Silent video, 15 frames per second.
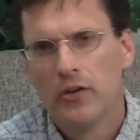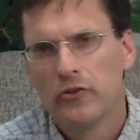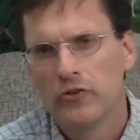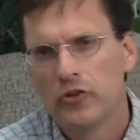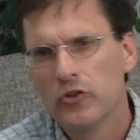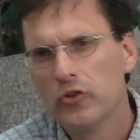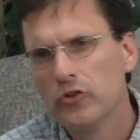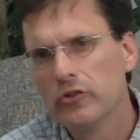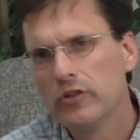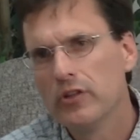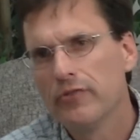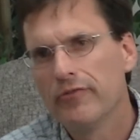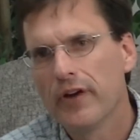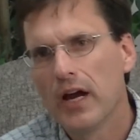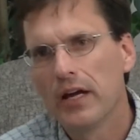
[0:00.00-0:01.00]
choosing
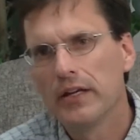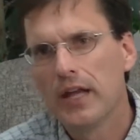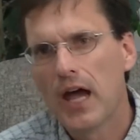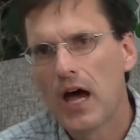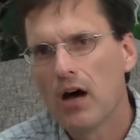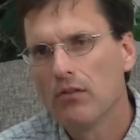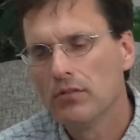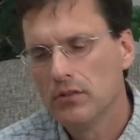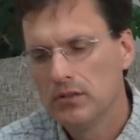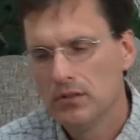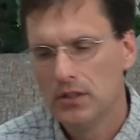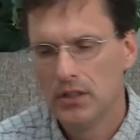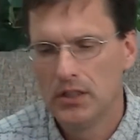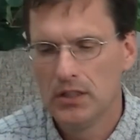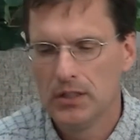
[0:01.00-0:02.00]
to find out
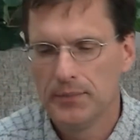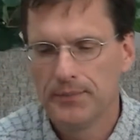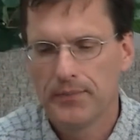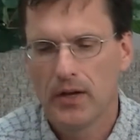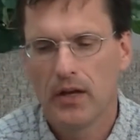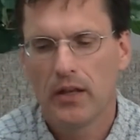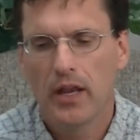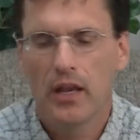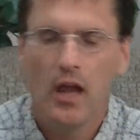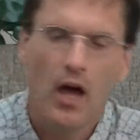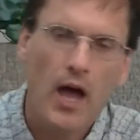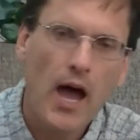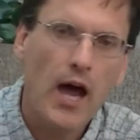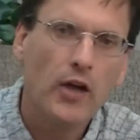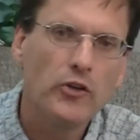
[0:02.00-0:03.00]
on
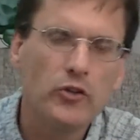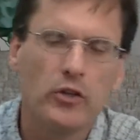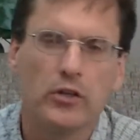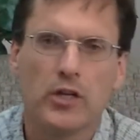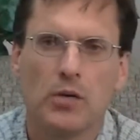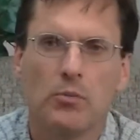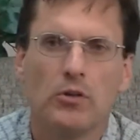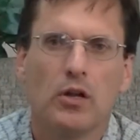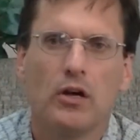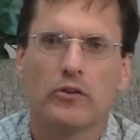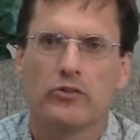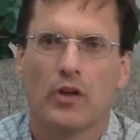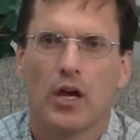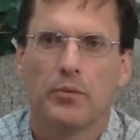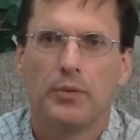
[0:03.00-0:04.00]
how you can come
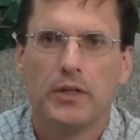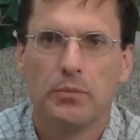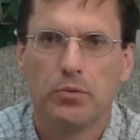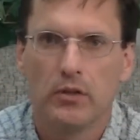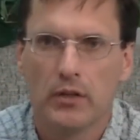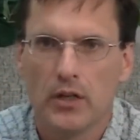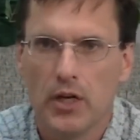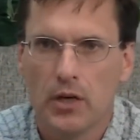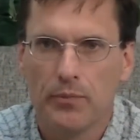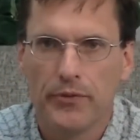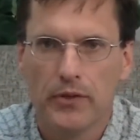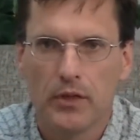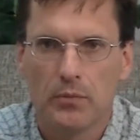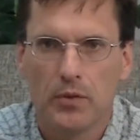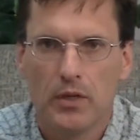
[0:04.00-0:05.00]
alongside people and help
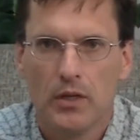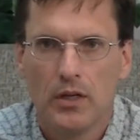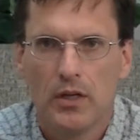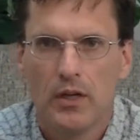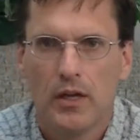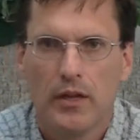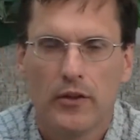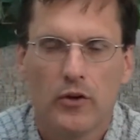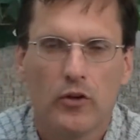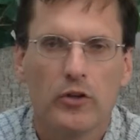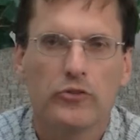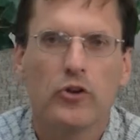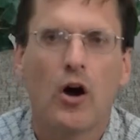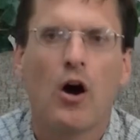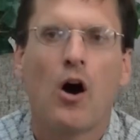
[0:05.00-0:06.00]
them. There
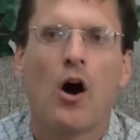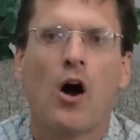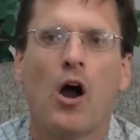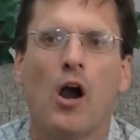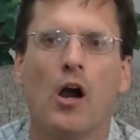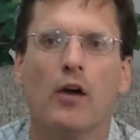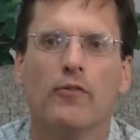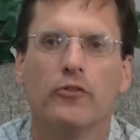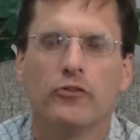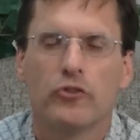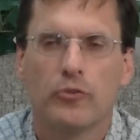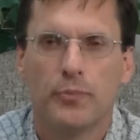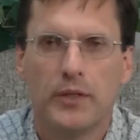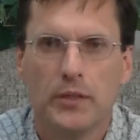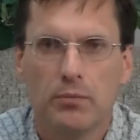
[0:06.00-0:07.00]
is a harvest
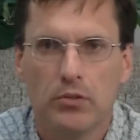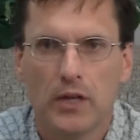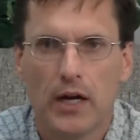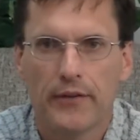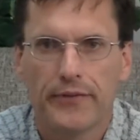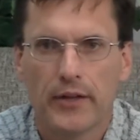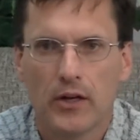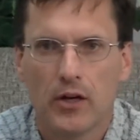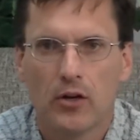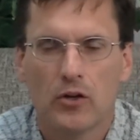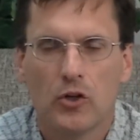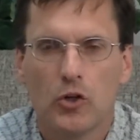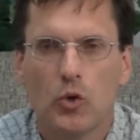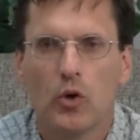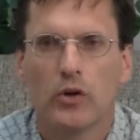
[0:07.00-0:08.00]
of people out there
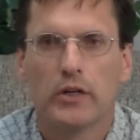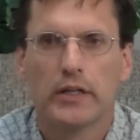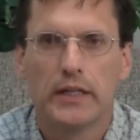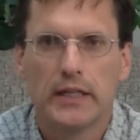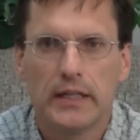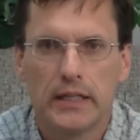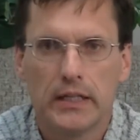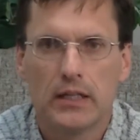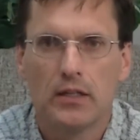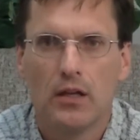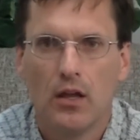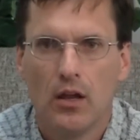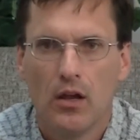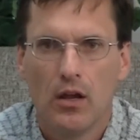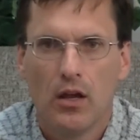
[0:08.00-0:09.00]
who are needing
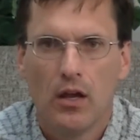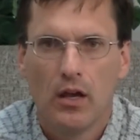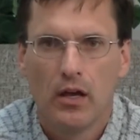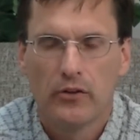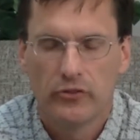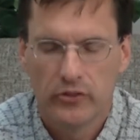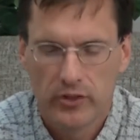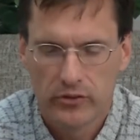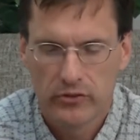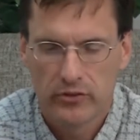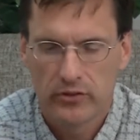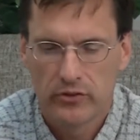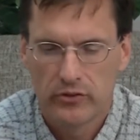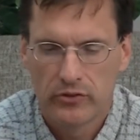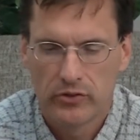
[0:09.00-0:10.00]

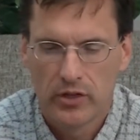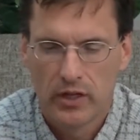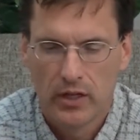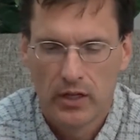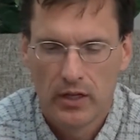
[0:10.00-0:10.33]
assistance.